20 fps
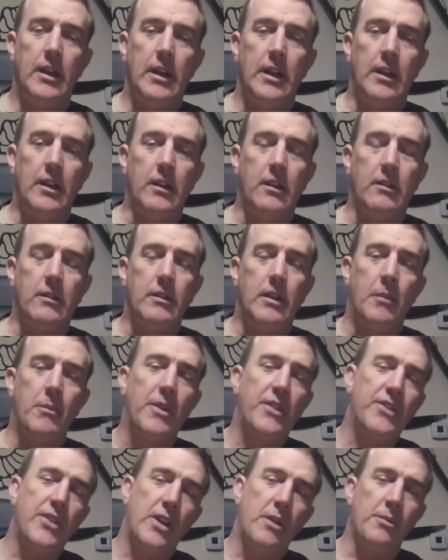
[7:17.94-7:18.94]
You know, I'm going
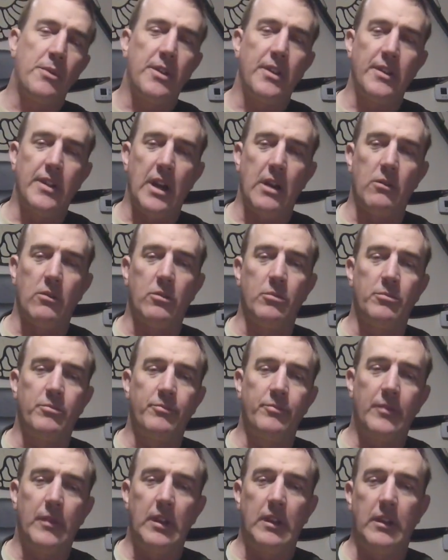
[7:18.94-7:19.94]
to send them to the day room.
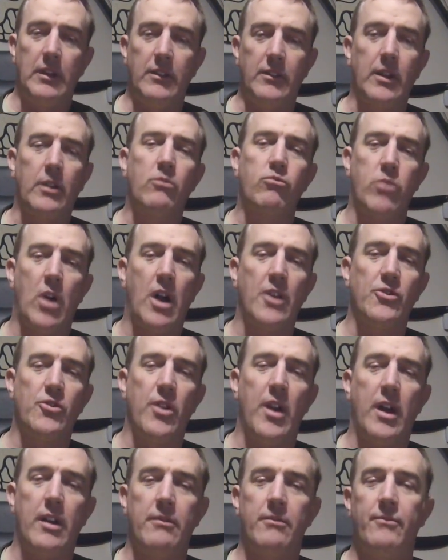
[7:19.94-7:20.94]
He's like, roger
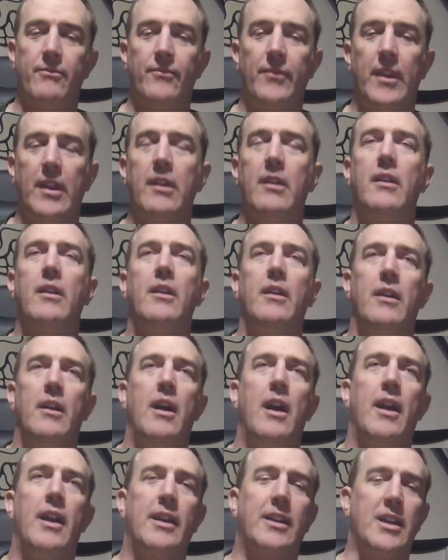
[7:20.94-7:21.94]
that.
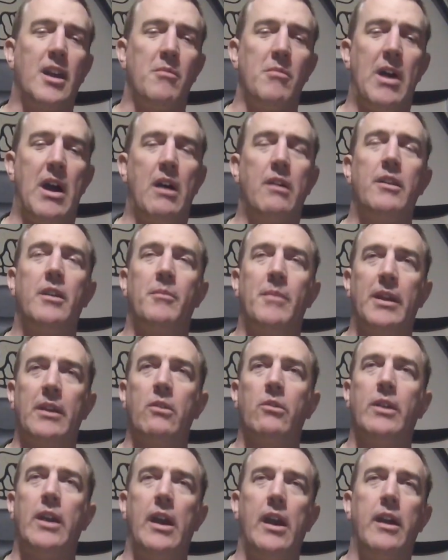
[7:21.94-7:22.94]
And I come out and I'm like,
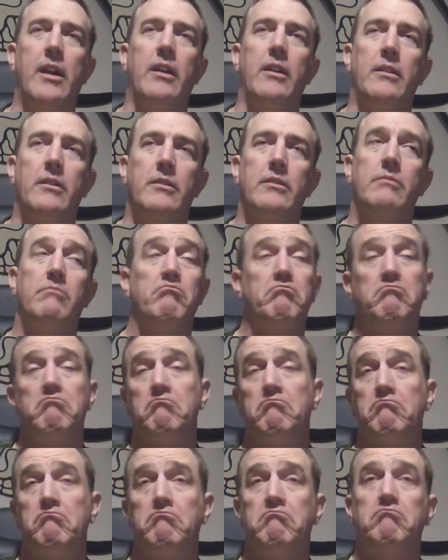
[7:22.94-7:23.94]
okay.
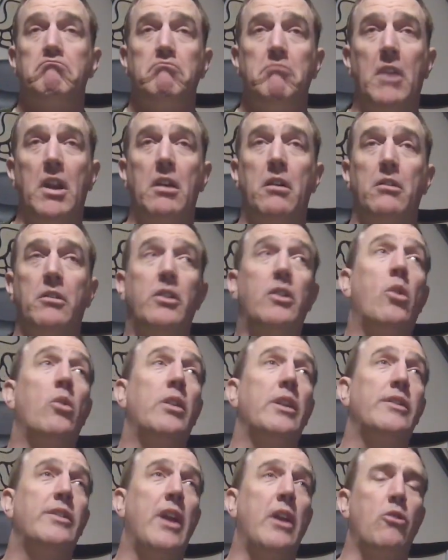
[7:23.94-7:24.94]
You know, go
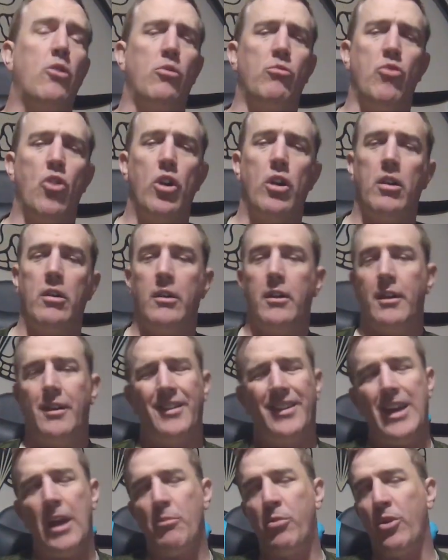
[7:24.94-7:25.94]
to the day room.
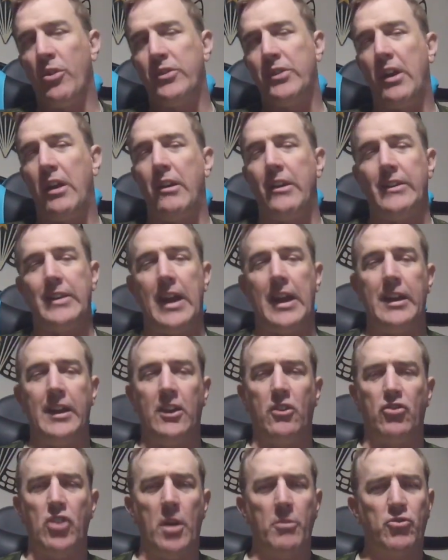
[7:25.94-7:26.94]
The guy pulls out his ID.
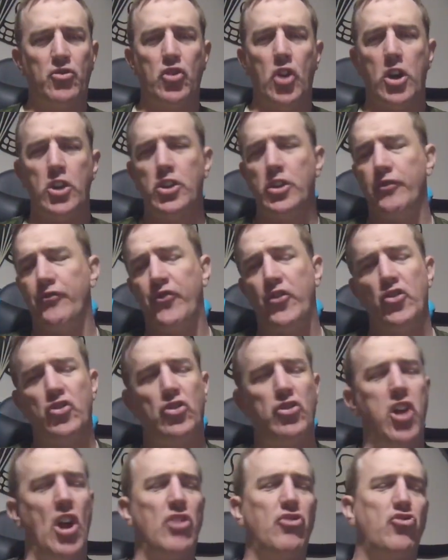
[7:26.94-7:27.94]
He goes, I'm Sergeant
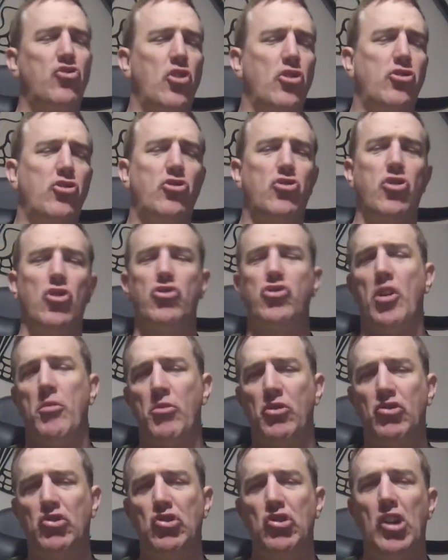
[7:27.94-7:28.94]
First Class such and such. I'm
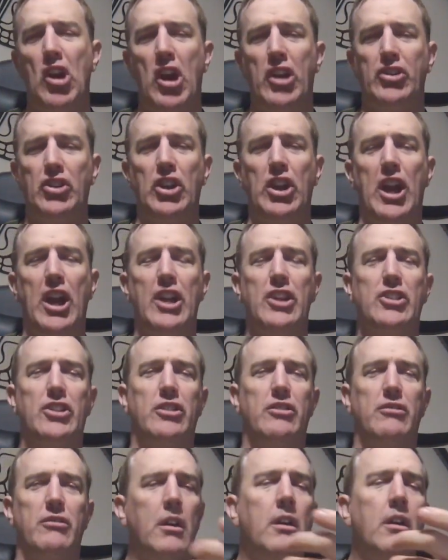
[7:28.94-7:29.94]
a CID
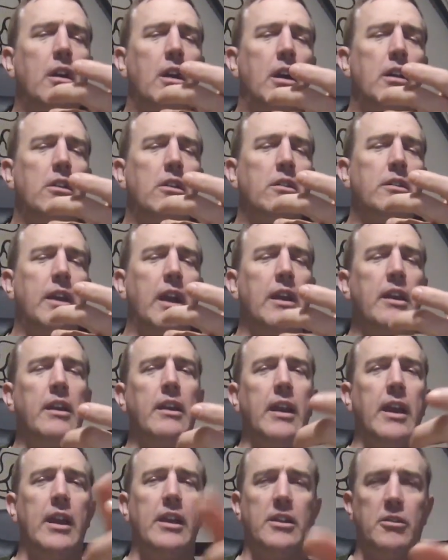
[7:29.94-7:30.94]
agent. I look at it
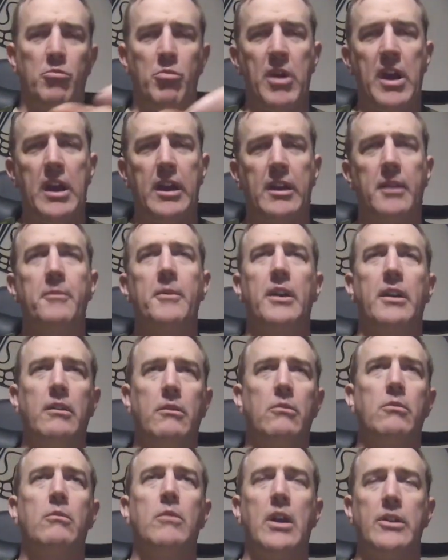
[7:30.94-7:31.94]
and hand it back. And I'm like,
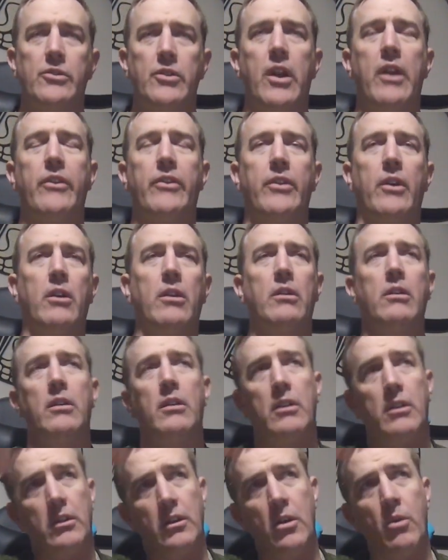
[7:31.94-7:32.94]
roger that, Sergeant.
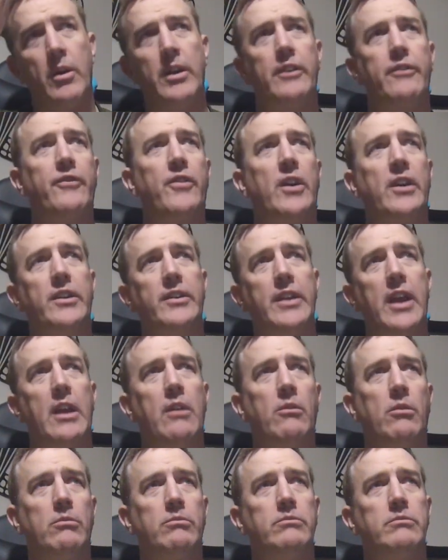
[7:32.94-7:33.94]
Go wait in the fucking day
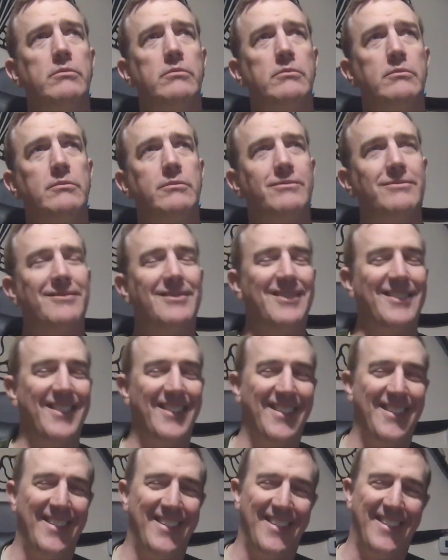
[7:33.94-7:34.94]
room.
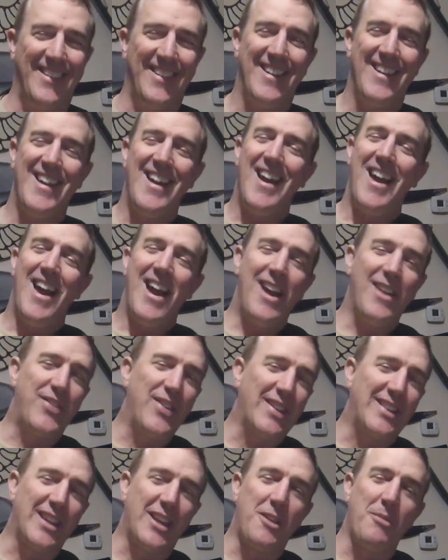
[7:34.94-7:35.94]
And I
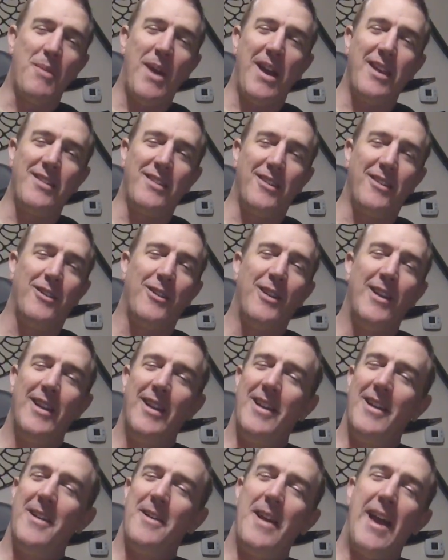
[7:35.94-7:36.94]
think the commander
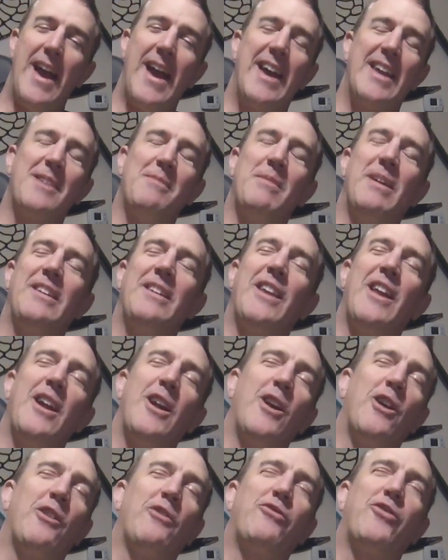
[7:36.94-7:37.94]
had him in
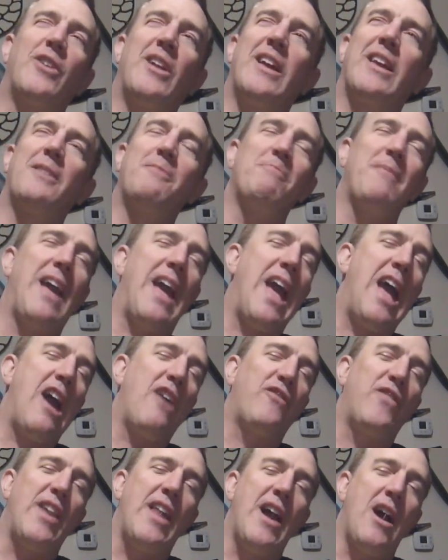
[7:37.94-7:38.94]
there for like a
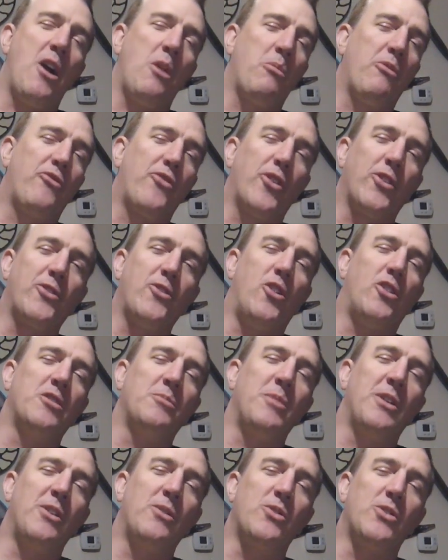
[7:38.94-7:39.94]
half an hour before he called
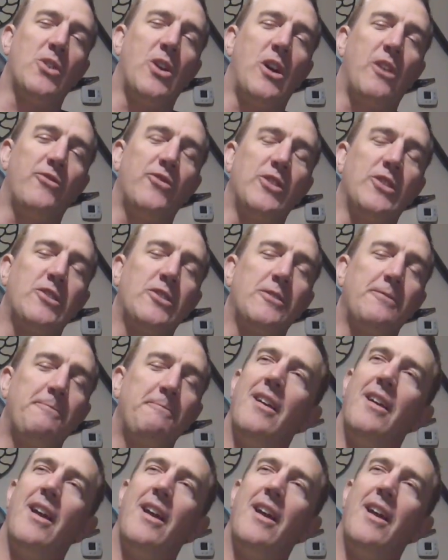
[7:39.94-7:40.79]
him into his office.